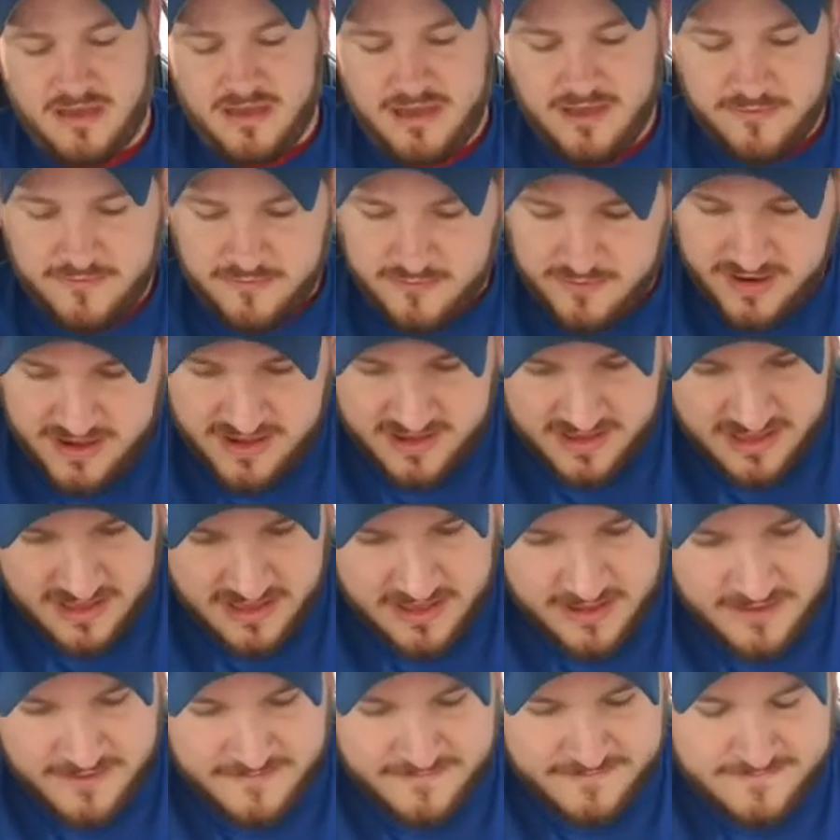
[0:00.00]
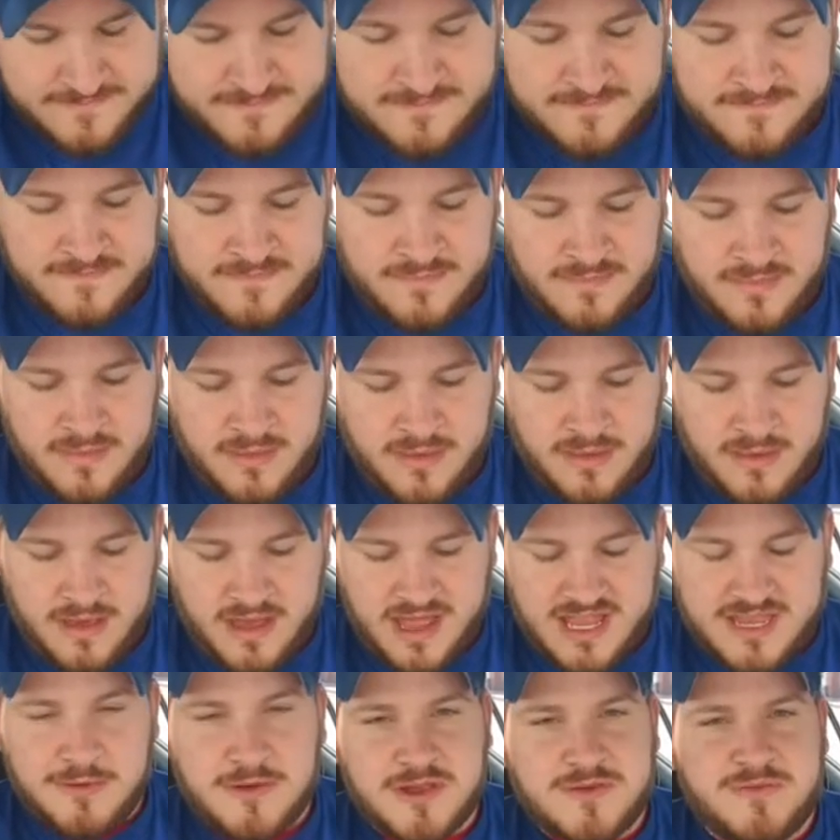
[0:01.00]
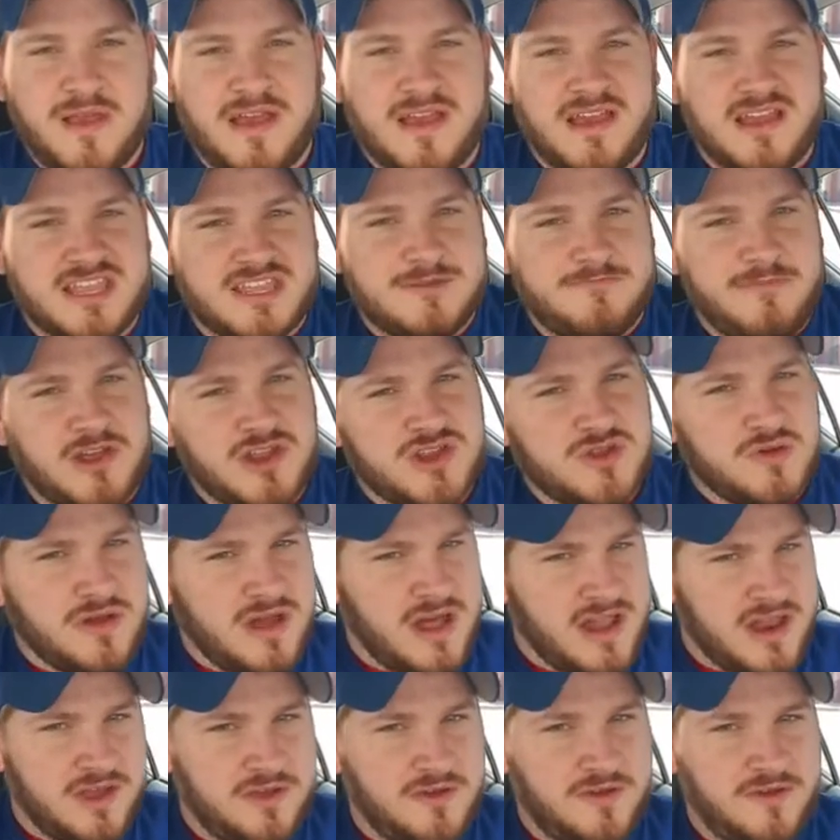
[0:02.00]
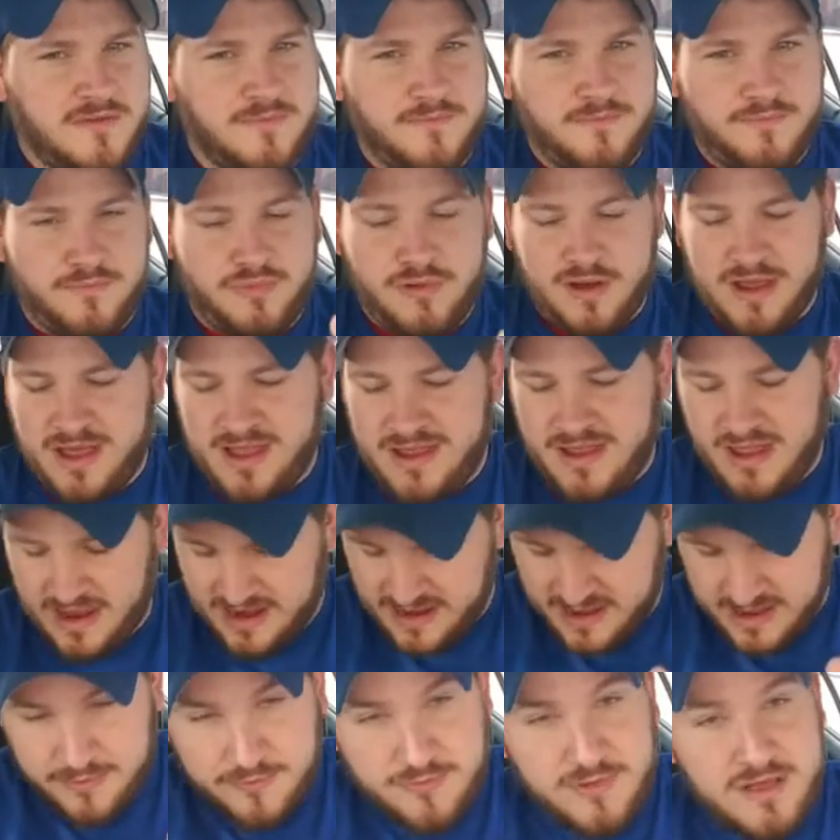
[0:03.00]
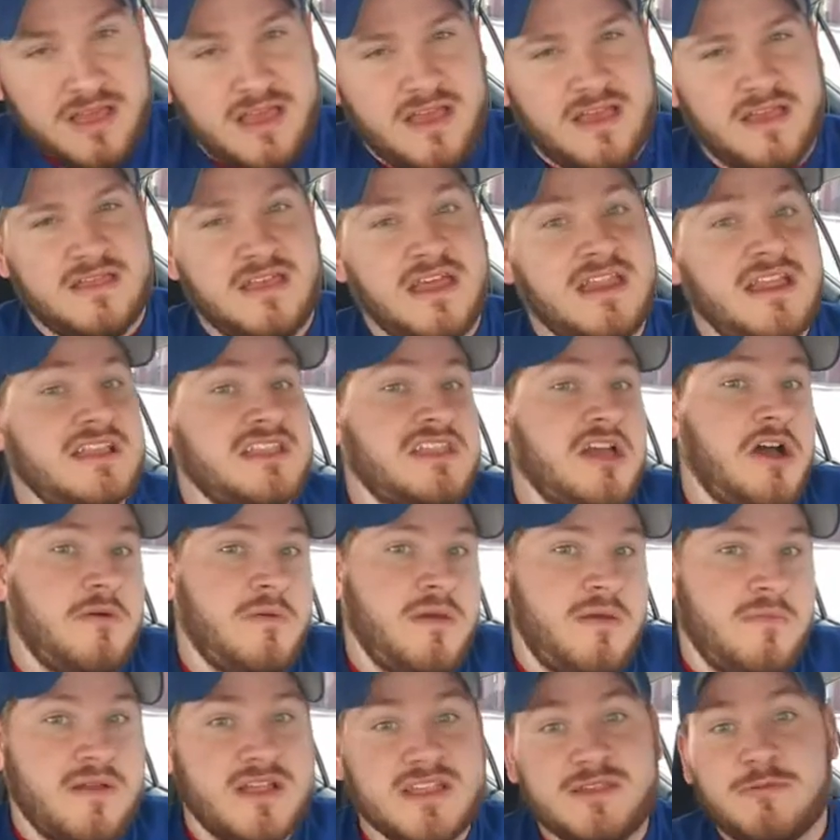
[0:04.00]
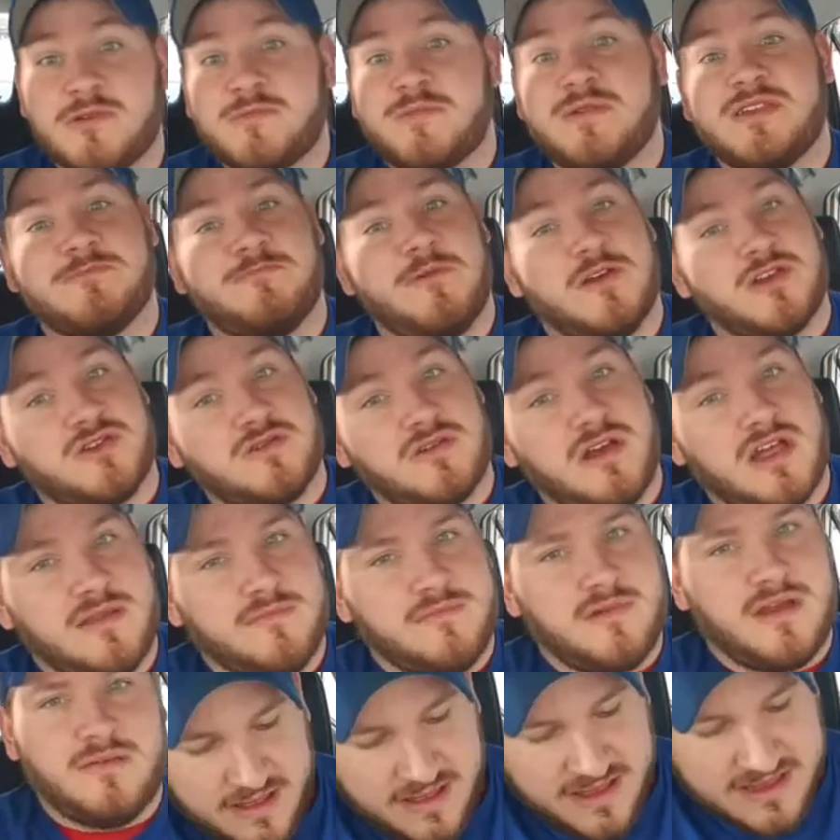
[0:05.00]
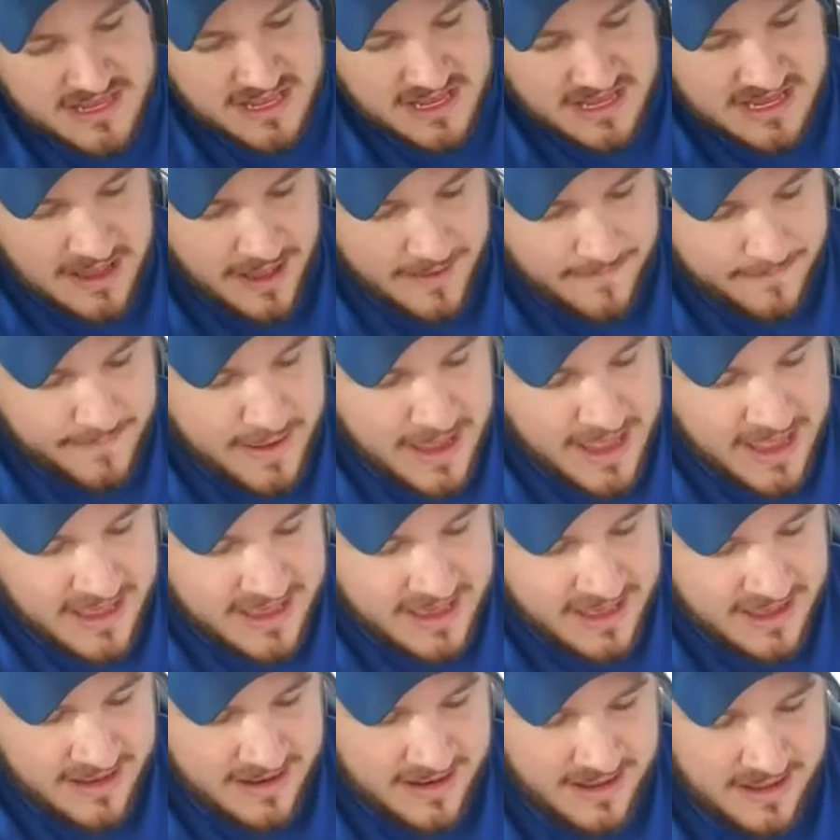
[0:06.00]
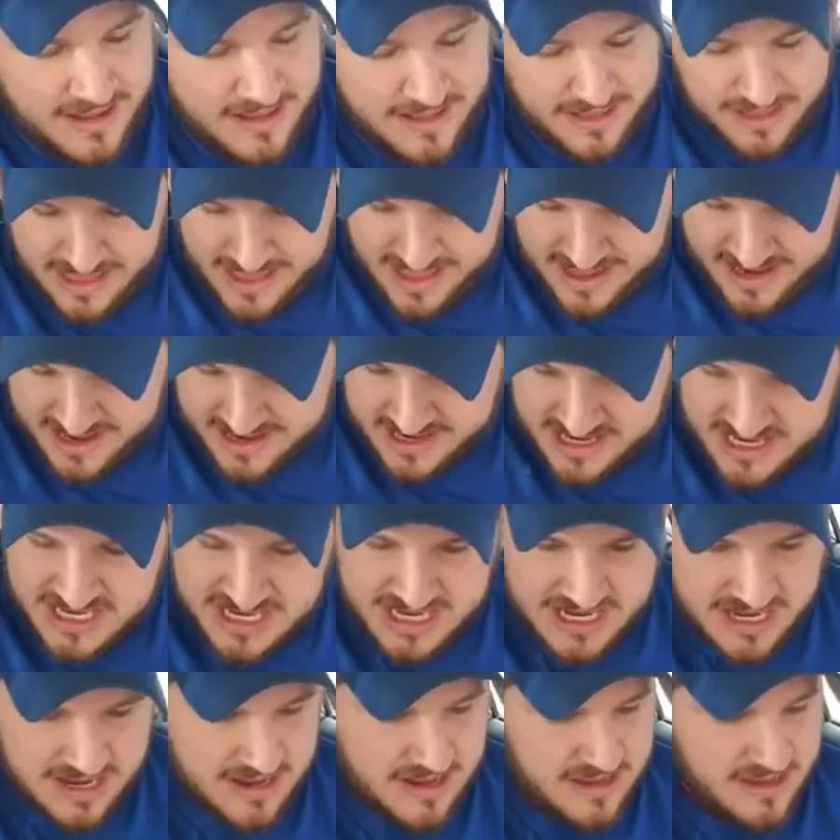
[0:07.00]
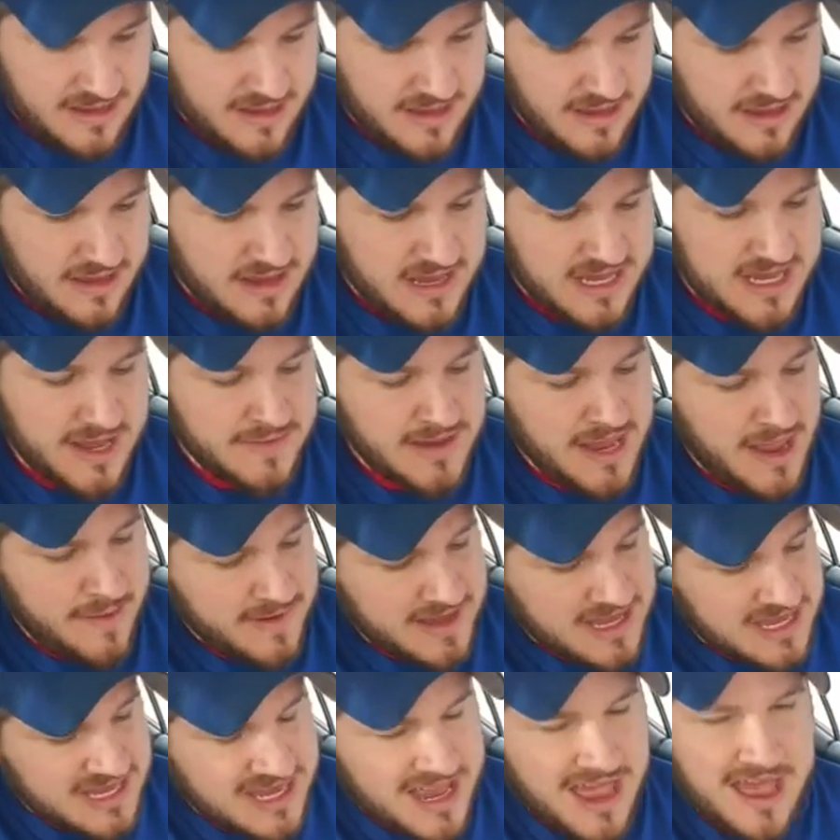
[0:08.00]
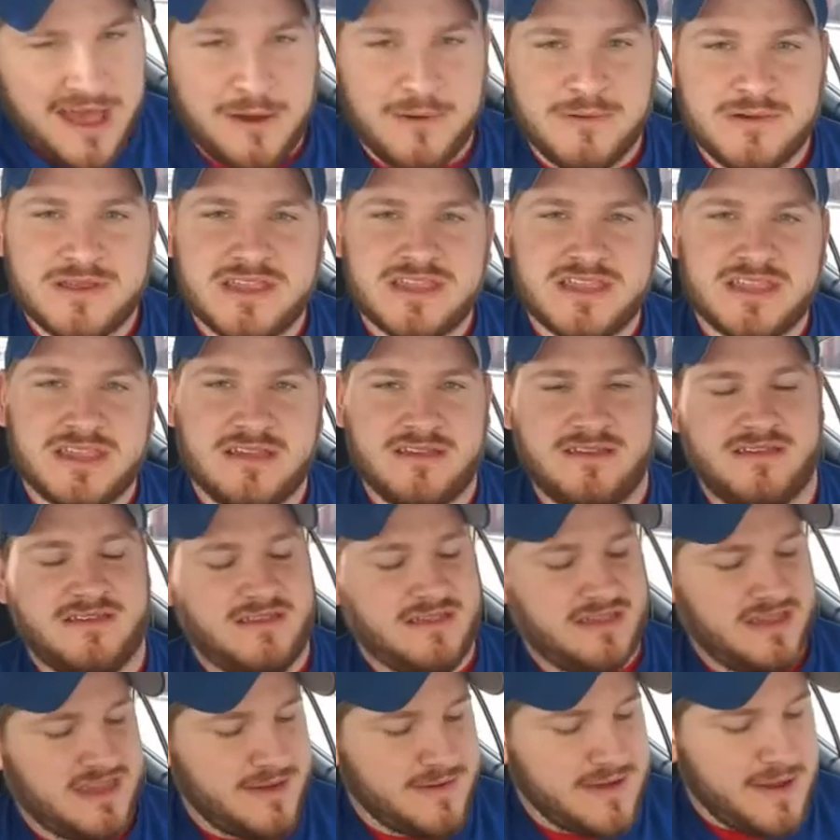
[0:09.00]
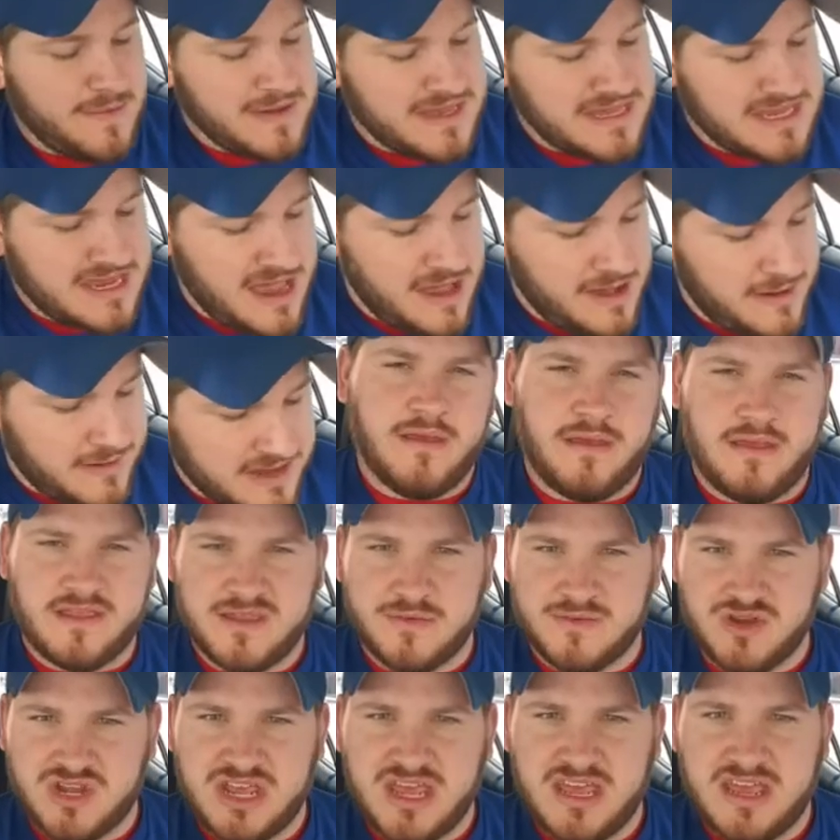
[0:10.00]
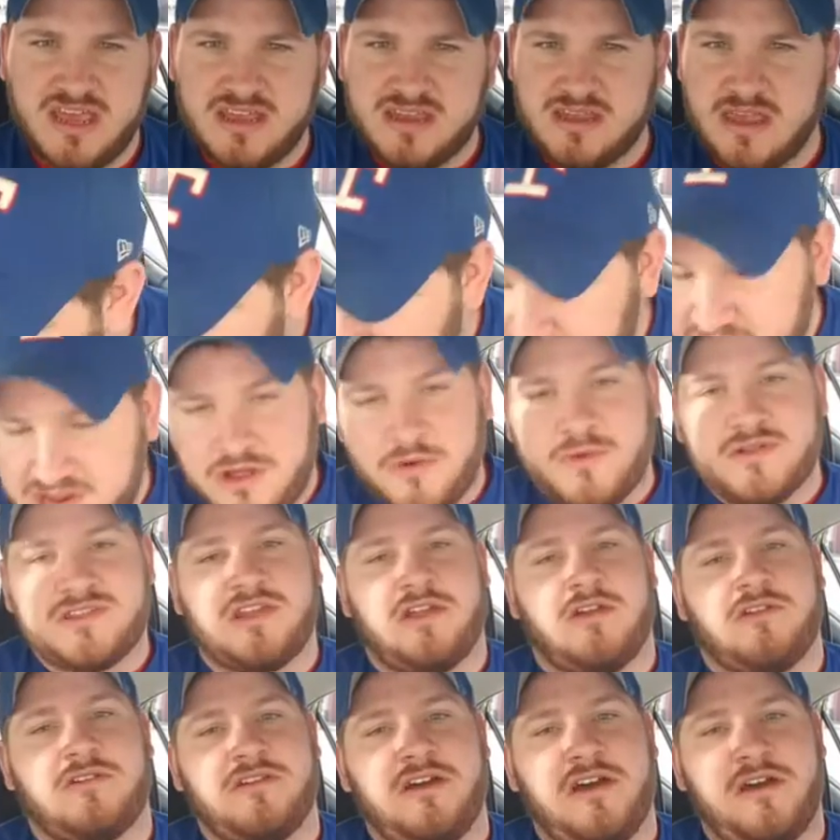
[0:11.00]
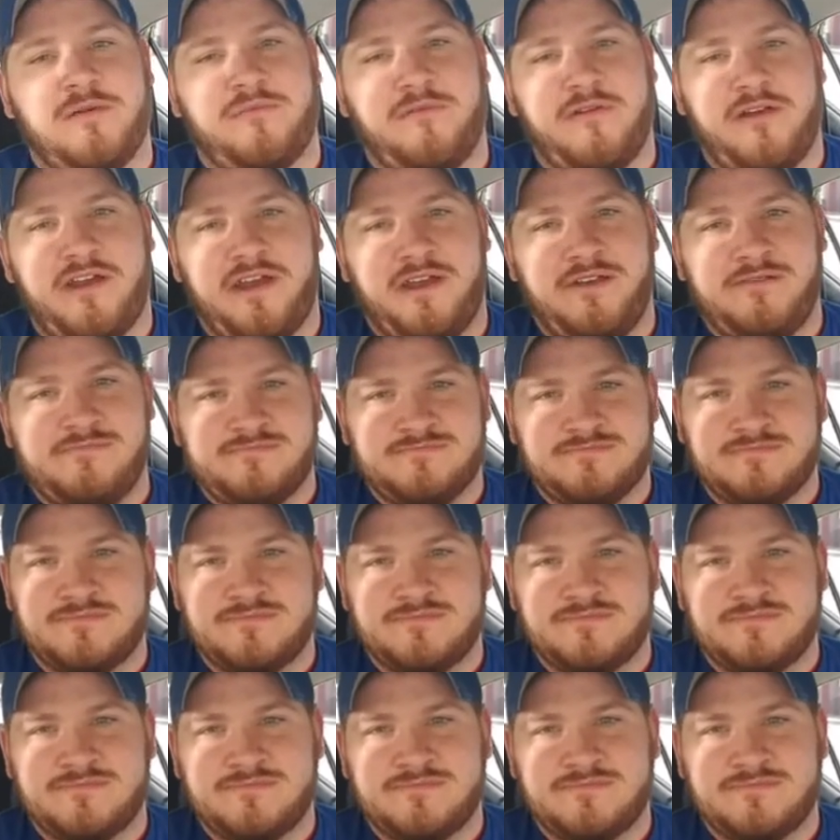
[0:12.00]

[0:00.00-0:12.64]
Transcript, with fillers: It really, it's supposed to be like a special kind of bread. I didn't really, they didn't tell me, but it's supposed to be special kind of bread. Let's see, it's got bacon, lettuce, some type of sauce, some type of sauce, some cheese. I mean, you know what's in our cup, right?